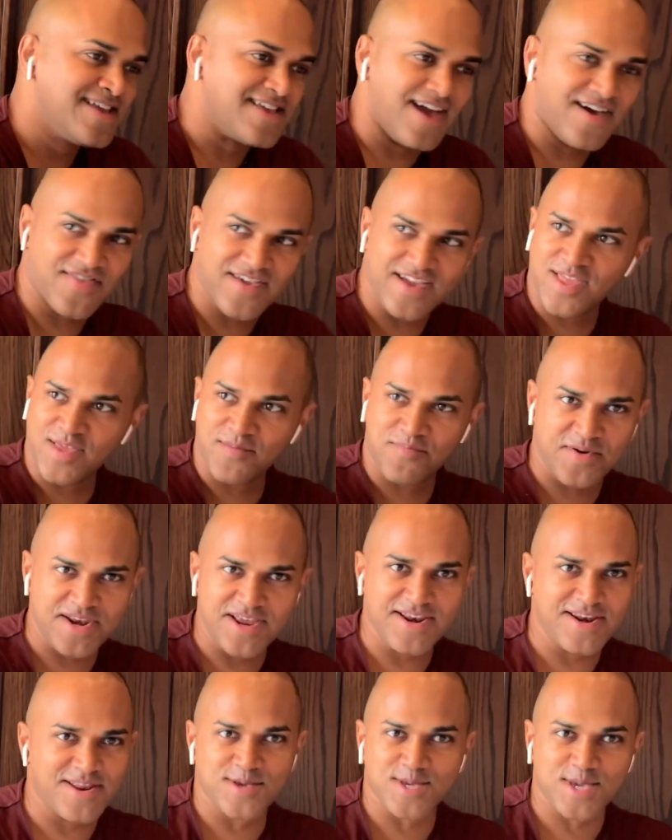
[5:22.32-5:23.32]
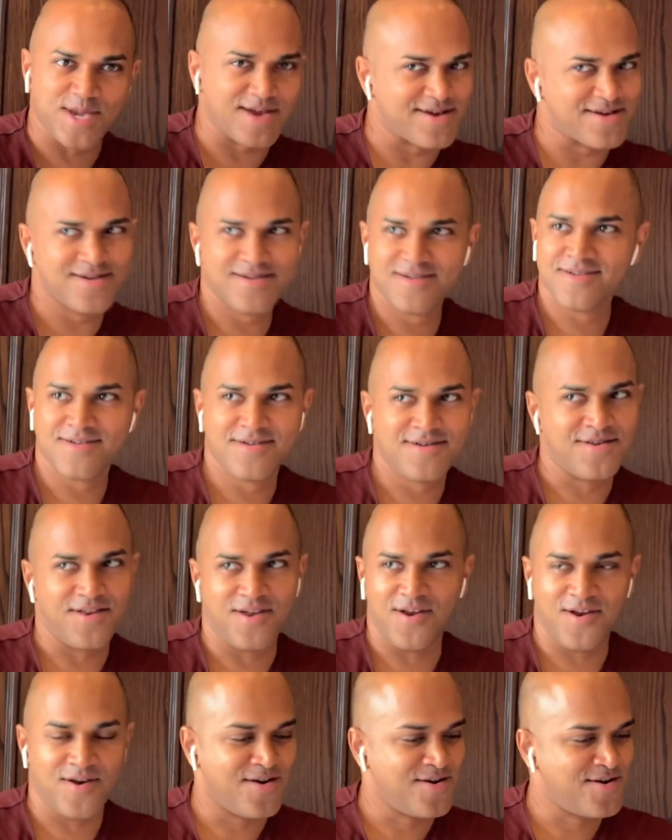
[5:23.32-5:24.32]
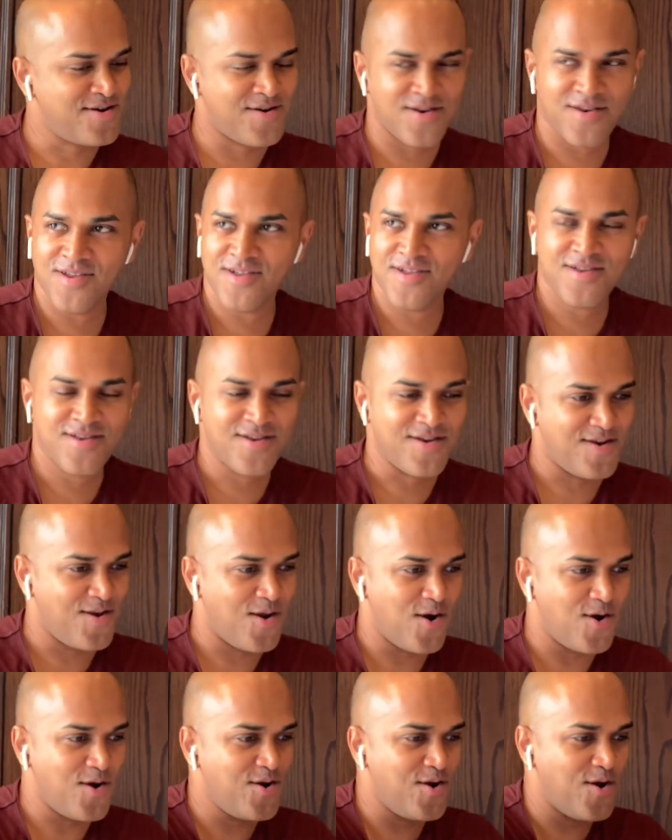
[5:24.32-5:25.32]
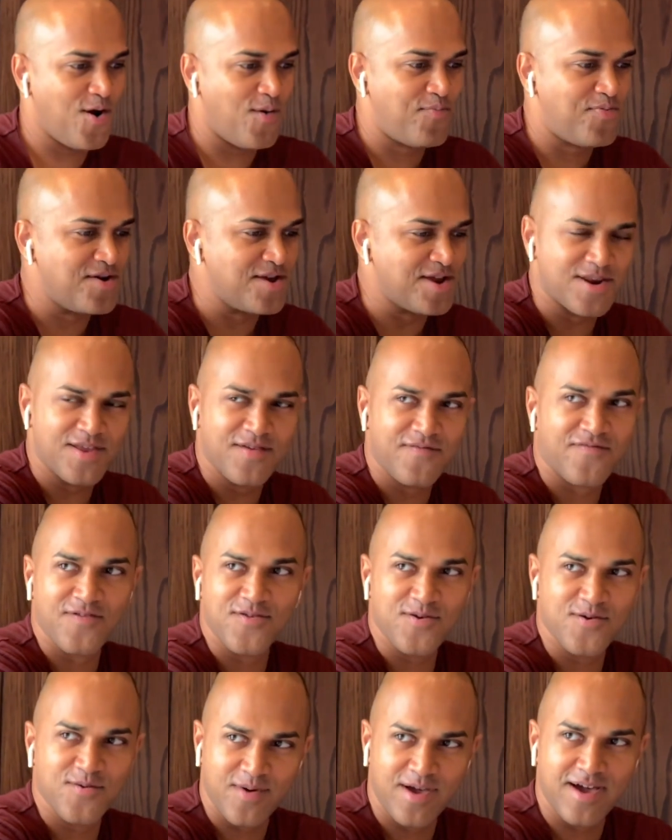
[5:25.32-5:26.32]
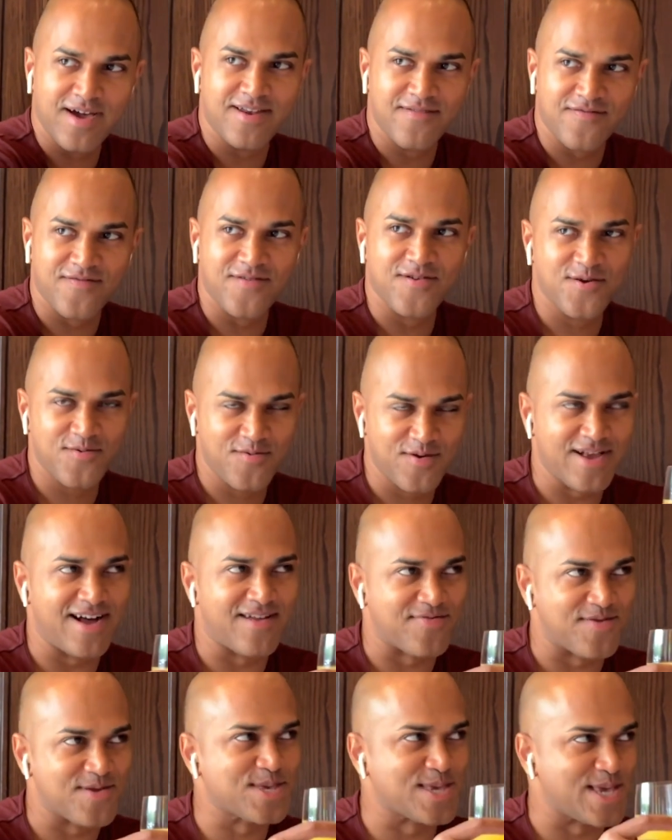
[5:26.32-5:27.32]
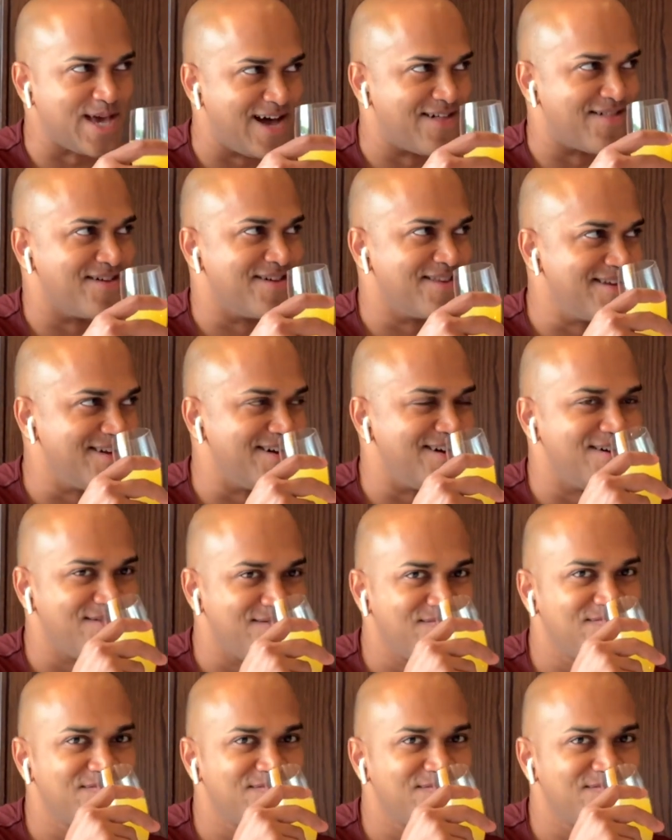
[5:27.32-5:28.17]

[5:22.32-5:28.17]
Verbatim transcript: Yeah, they got the panini. He's like, uh, no, no panini for you, man. For you, we got the salad. Yeah.